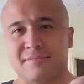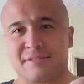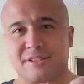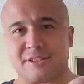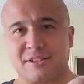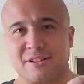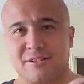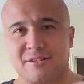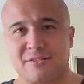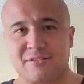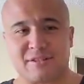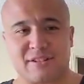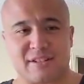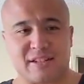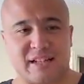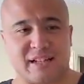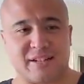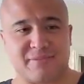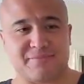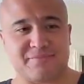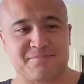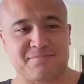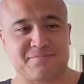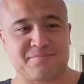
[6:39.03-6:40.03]
So look at
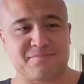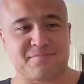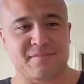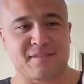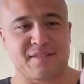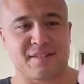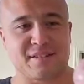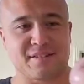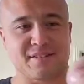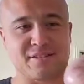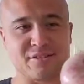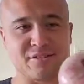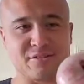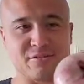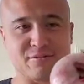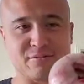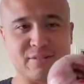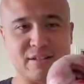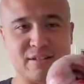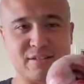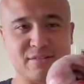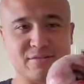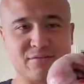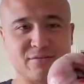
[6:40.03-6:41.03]
that. So
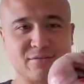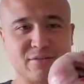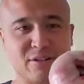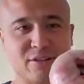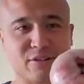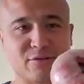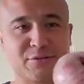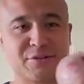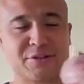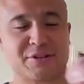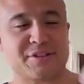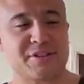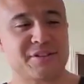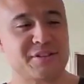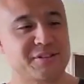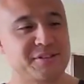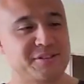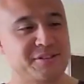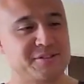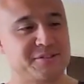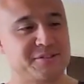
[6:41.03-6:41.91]
red velvet.